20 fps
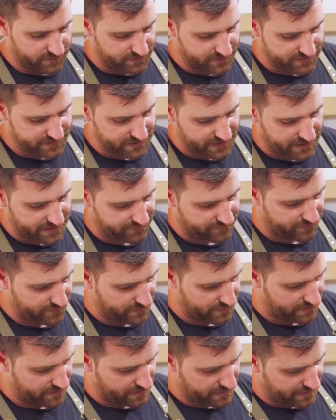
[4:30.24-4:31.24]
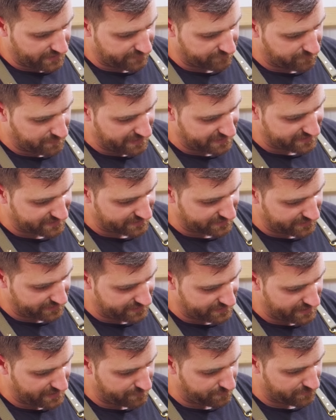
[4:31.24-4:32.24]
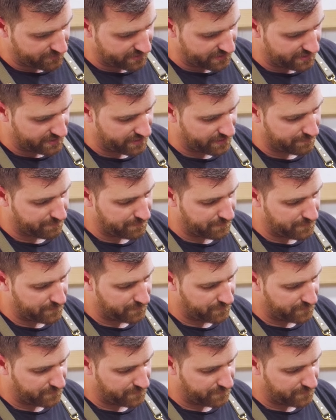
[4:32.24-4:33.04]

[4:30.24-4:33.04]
You can see I've, I've basically tapered it up